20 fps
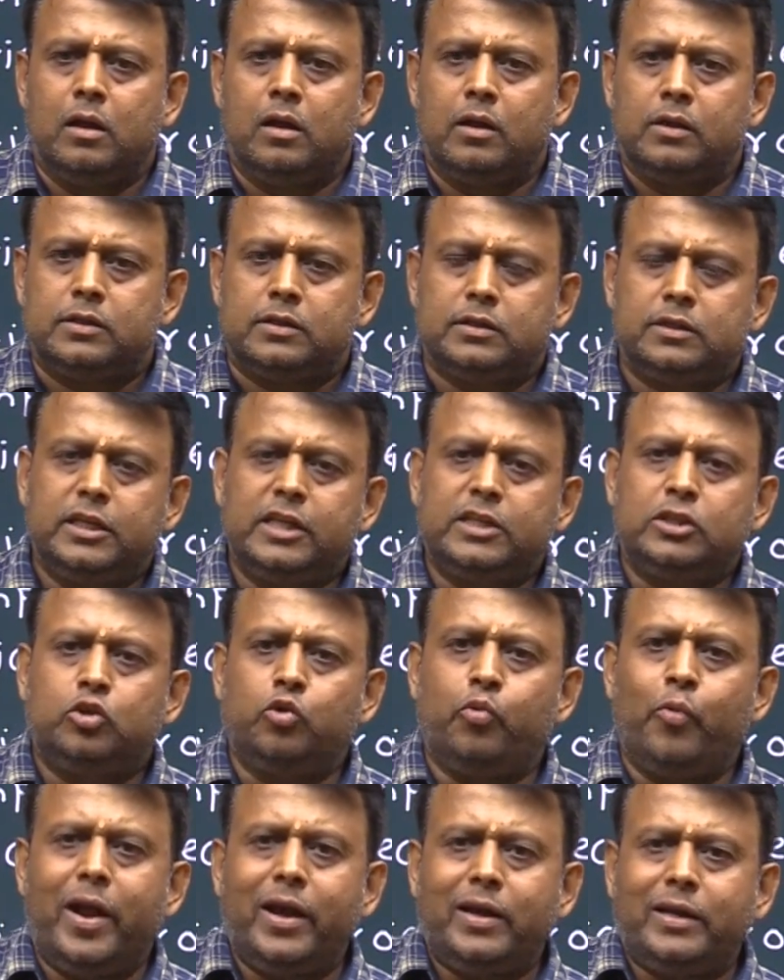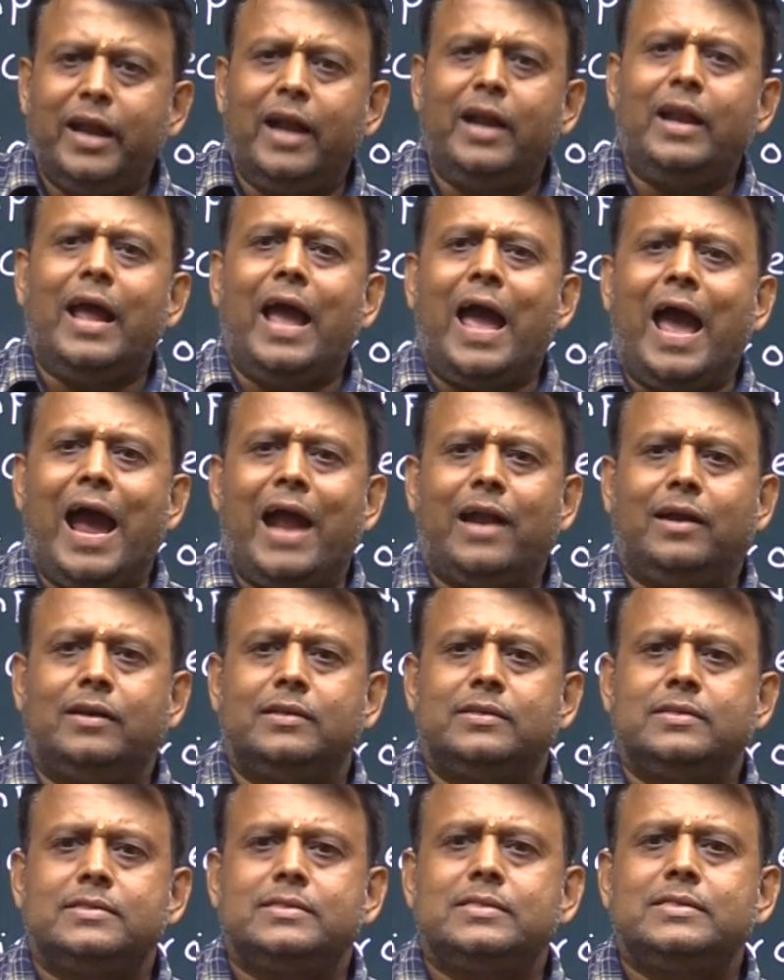situated at
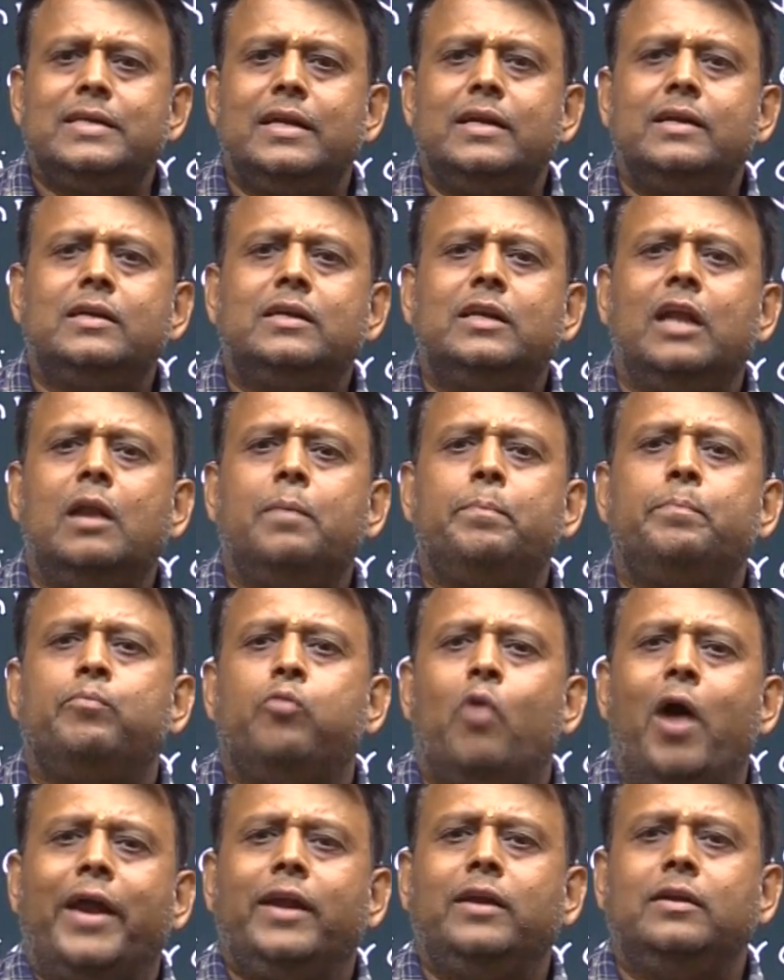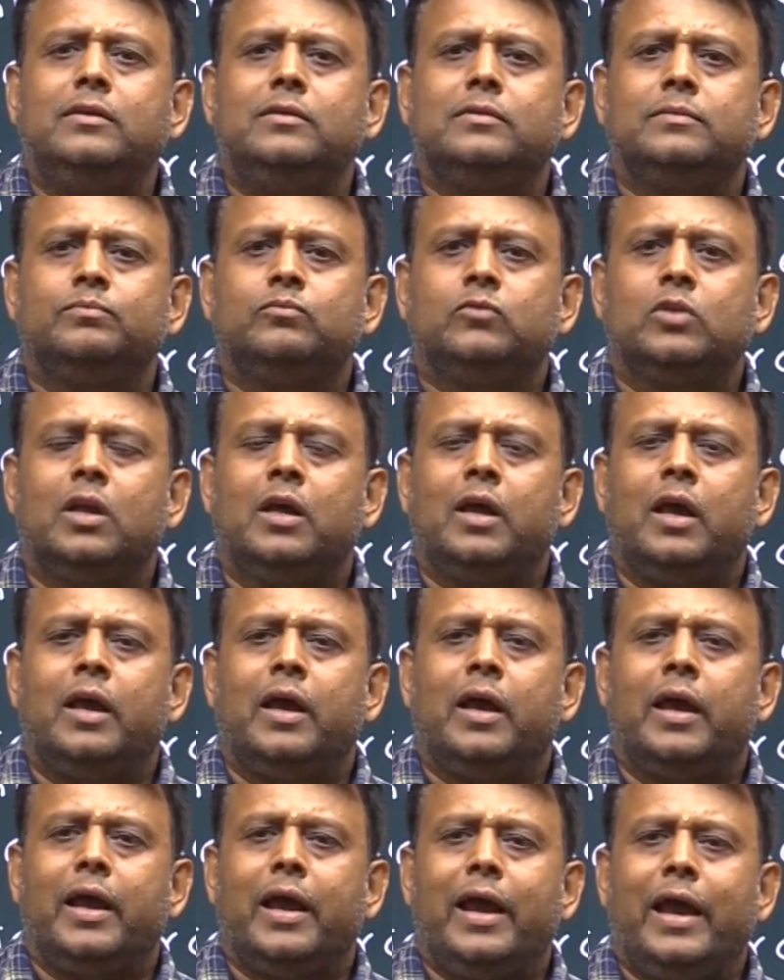central point,
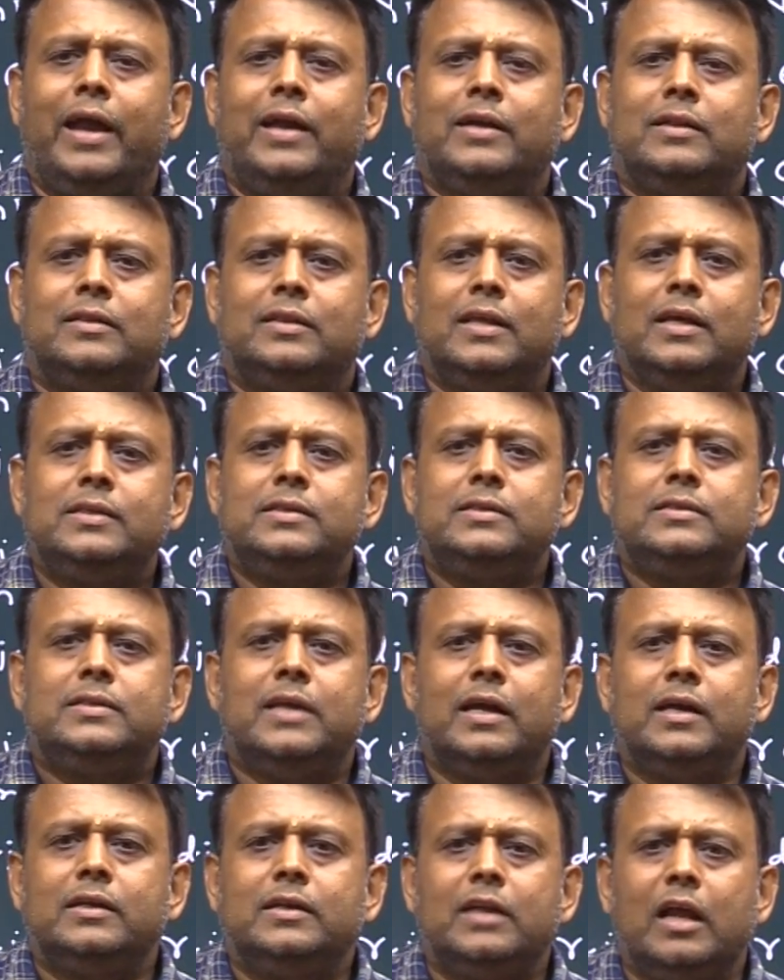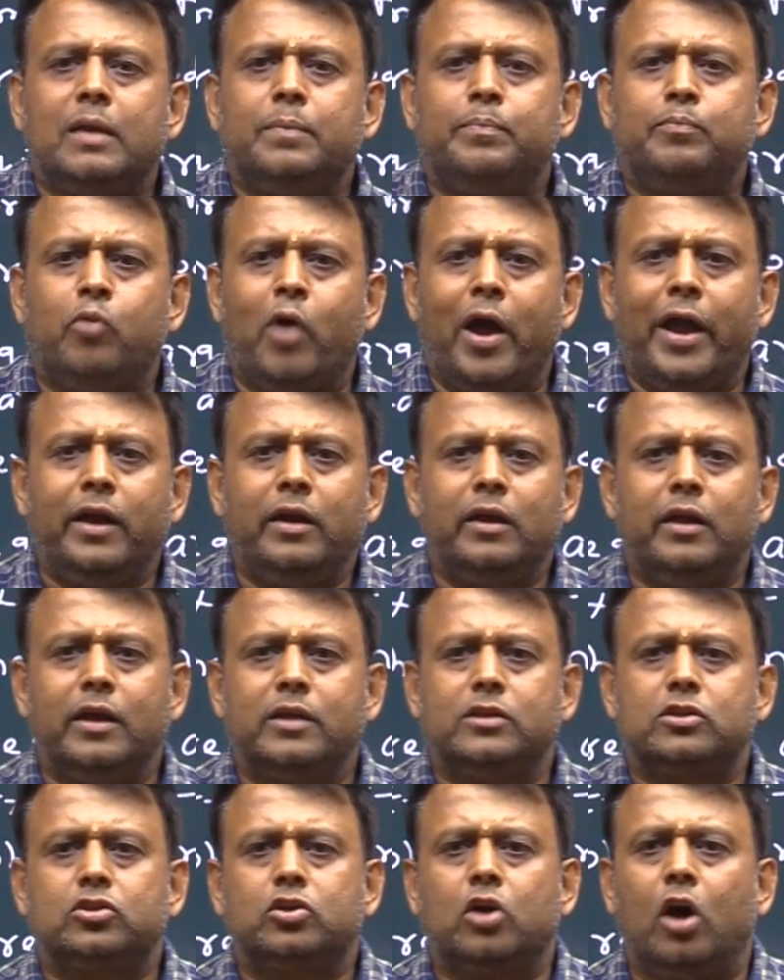and this central point
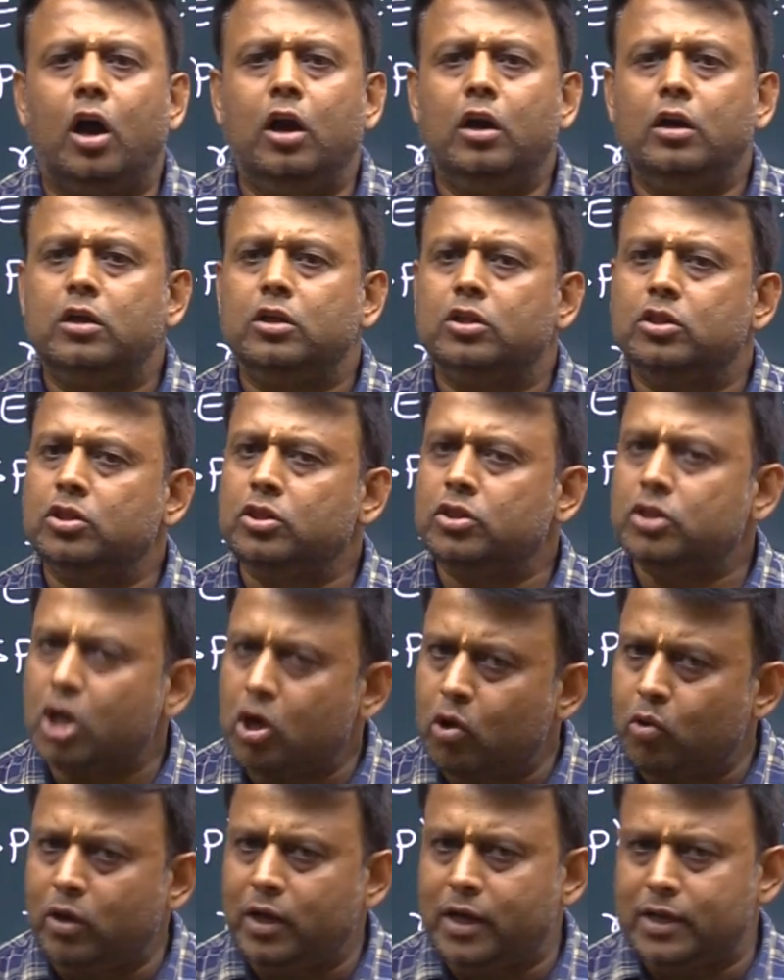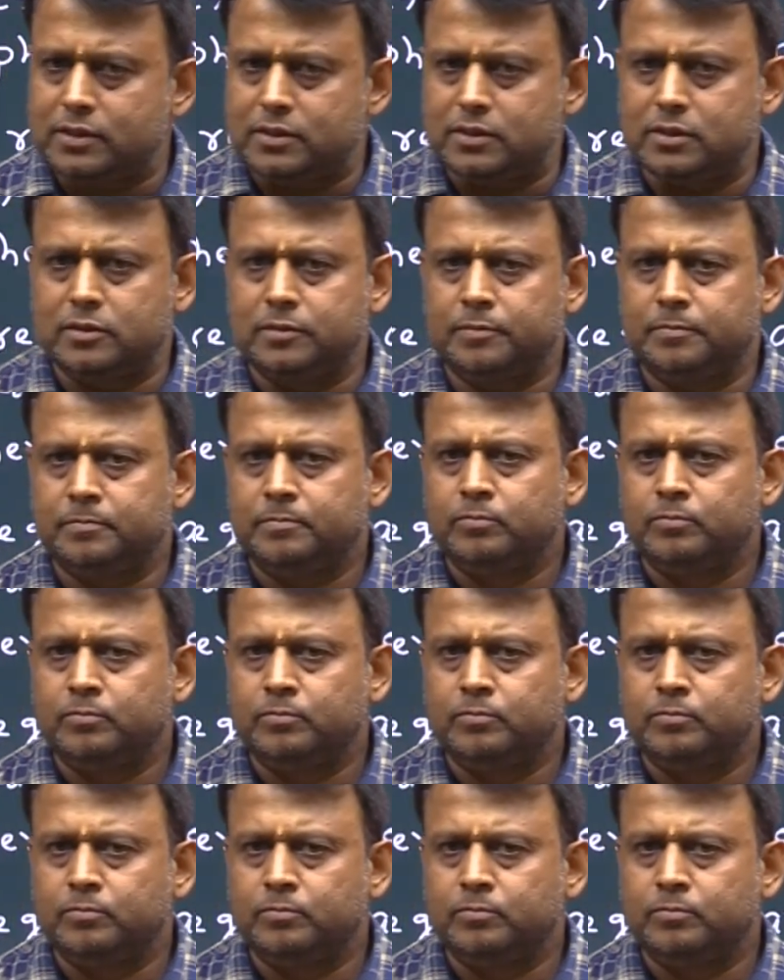is called nucleus.